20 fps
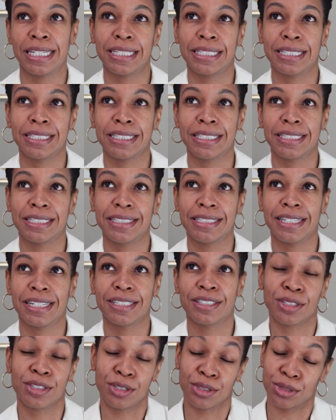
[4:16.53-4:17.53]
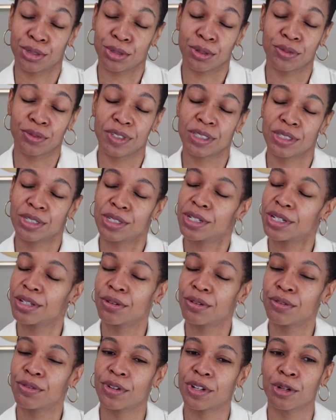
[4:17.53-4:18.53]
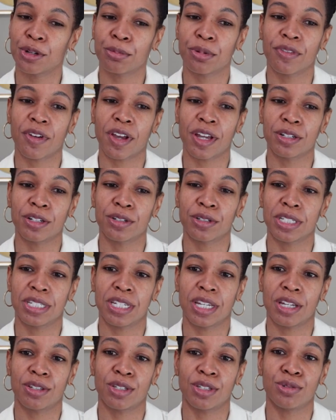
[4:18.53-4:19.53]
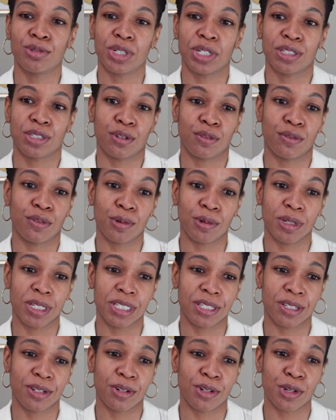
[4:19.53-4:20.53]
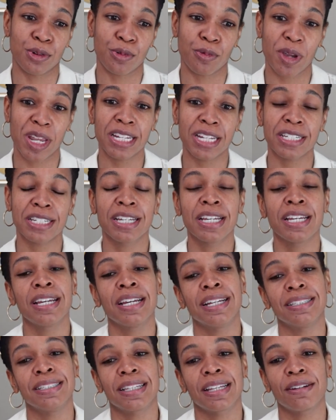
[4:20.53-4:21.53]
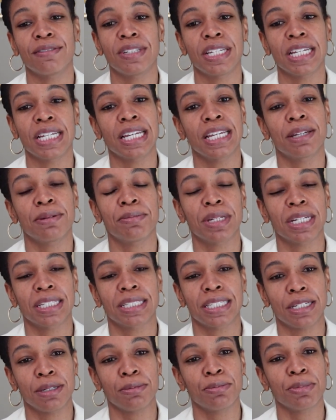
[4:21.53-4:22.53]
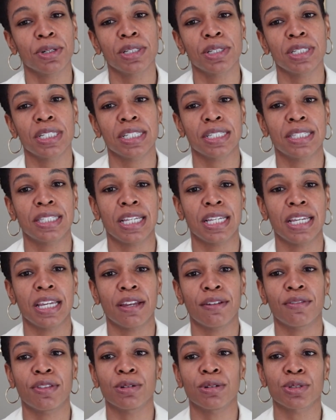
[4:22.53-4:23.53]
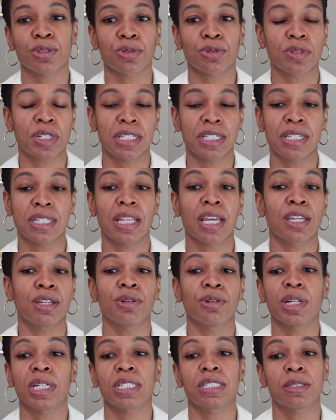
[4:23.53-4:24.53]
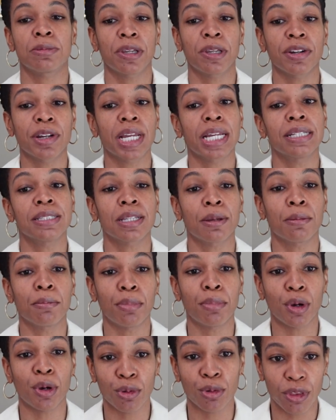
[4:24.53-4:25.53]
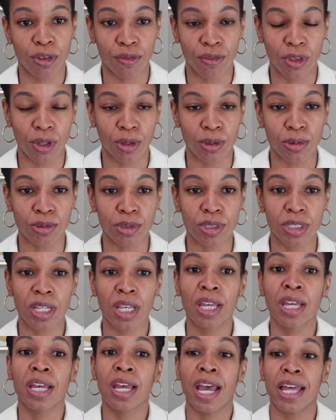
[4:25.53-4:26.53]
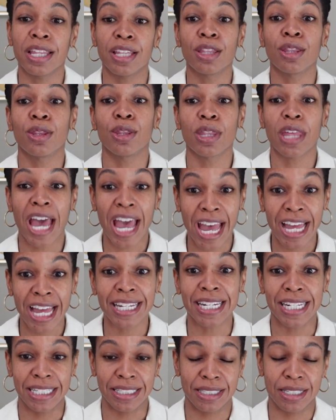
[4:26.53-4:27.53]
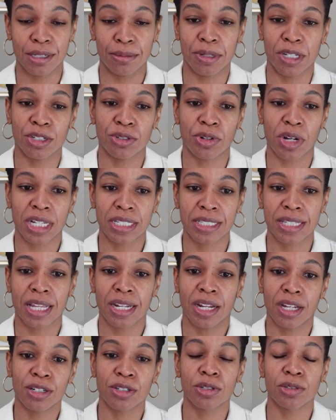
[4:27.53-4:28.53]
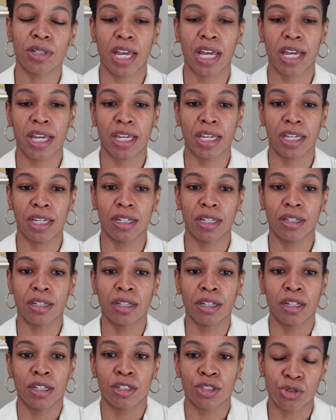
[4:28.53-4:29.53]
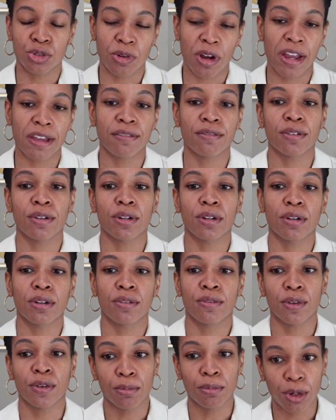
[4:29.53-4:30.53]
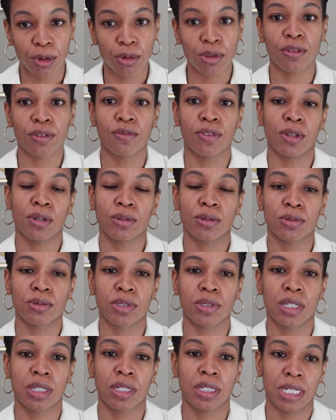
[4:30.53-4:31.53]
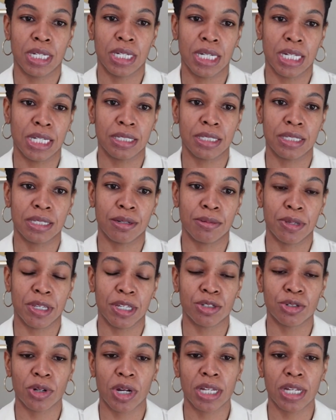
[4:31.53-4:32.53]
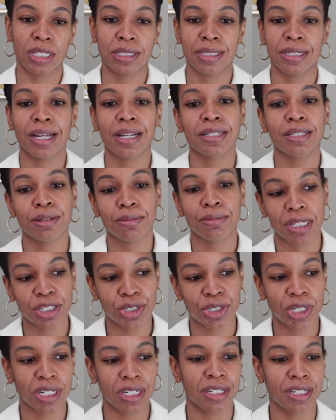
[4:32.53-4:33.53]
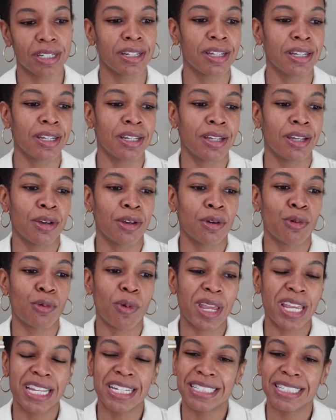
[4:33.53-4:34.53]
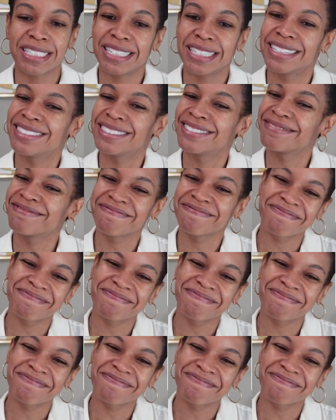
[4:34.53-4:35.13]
it is a disservice to you for your provider to tell you just to focus in on your weight instead of digging a bit deeper to see if there's a reason that you're experiencing both of those. And then that needs to be addressed. That underlying driver for both of those needs to be addressed. Not to mention weight,